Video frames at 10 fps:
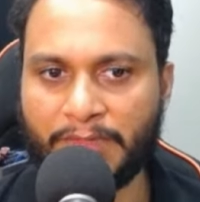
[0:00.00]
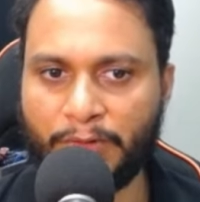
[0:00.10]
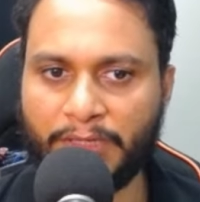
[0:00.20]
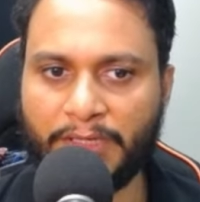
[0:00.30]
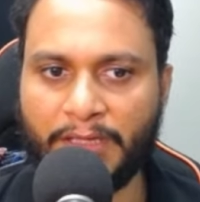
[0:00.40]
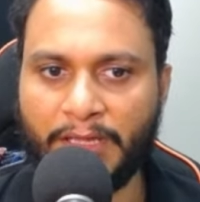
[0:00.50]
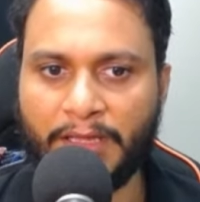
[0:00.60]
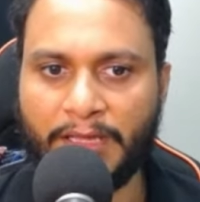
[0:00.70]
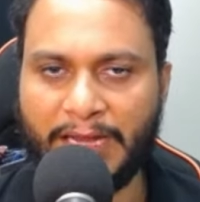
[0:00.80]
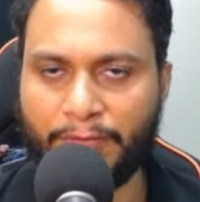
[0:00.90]
okay,
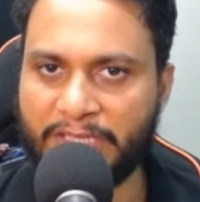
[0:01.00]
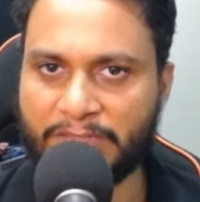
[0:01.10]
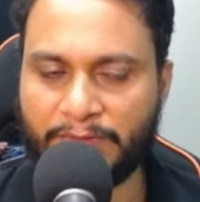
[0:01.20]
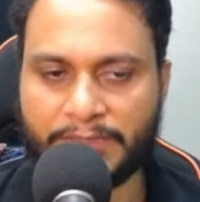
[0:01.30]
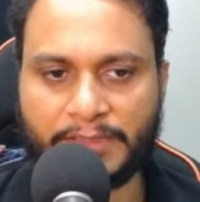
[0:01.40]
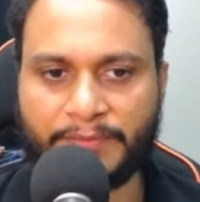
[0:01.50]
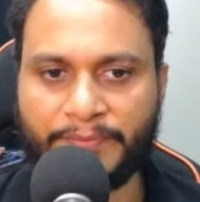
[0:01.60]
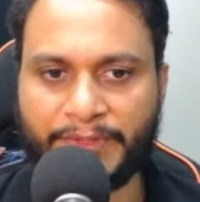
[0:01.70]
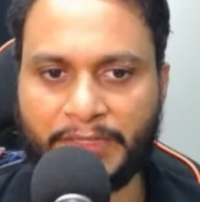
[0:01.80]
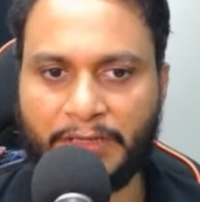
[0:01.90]
and vice versa.
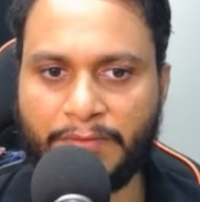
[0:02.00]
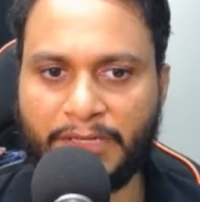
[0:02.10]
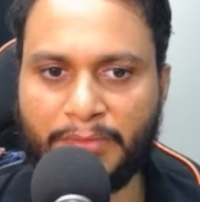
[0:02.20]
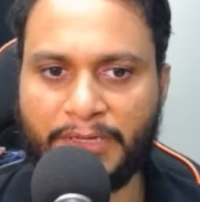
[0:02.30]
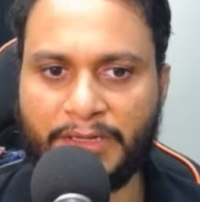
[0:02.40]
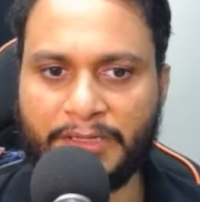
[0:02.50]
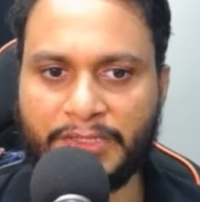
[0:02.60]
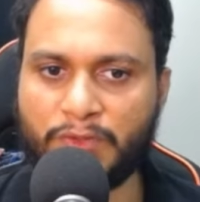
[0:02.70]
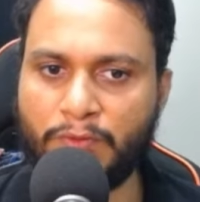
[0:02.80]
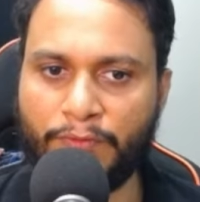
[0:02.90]
If the remainder
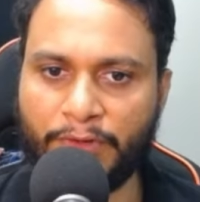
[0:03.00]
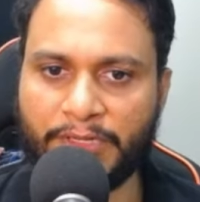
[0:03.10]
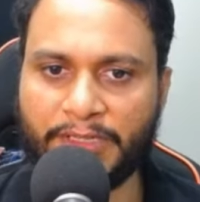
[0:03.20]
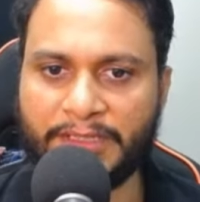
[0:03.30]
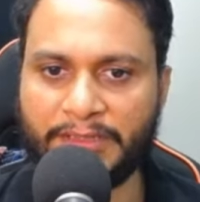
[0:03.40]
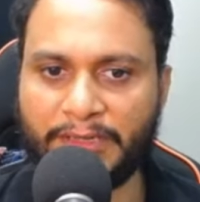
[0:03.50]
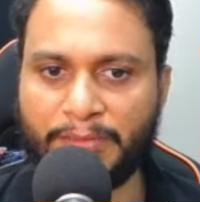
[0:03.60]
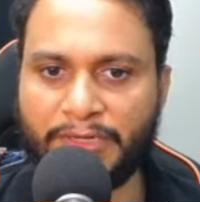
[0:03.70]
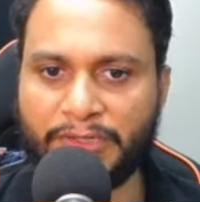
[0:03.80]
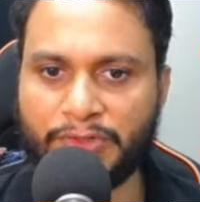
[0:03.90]
is 2 for a, then the
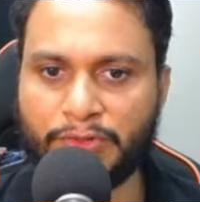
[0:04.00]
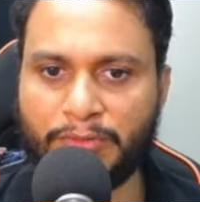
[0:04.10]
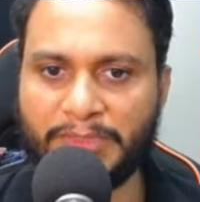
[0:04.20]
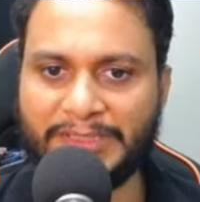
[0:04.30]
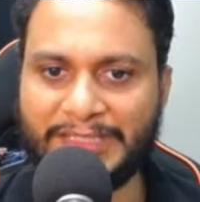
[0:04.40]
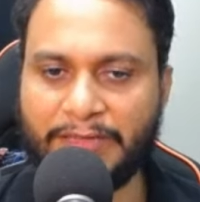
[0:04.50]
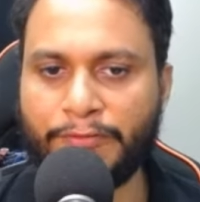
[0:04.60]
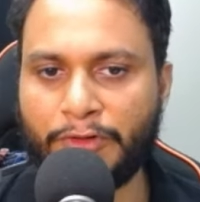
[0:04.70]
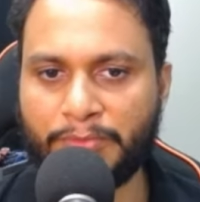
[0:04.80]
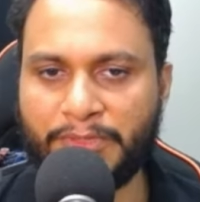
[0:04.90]
remainder should be 3
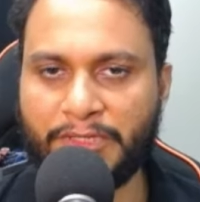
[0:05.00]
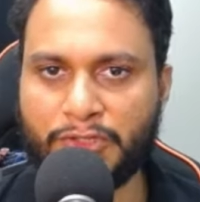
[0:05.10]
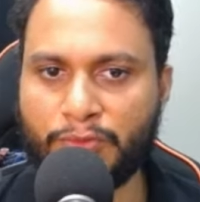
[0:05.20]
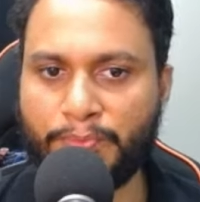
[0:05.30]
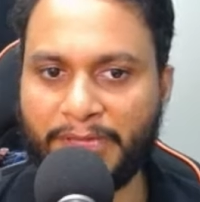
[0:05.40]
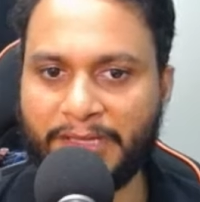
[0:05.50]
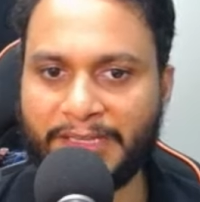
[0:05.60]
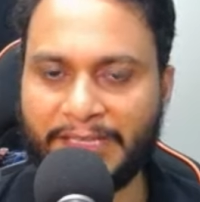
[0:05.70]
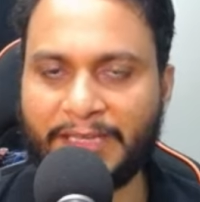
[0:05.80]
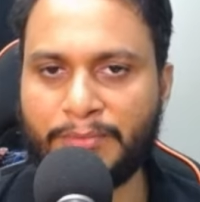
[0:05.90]
for b to pair
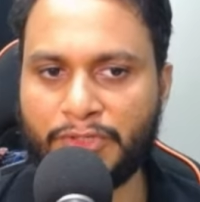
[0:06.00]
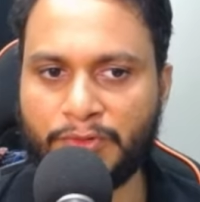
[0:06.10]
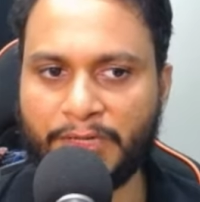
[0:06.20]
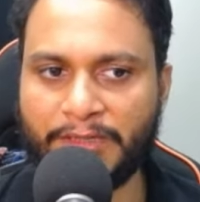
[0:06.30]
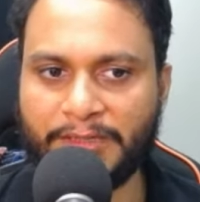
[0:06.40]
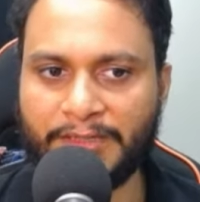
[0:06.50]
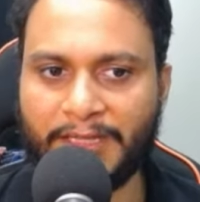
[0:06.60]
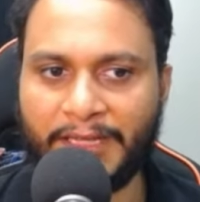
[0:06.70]
a and b together.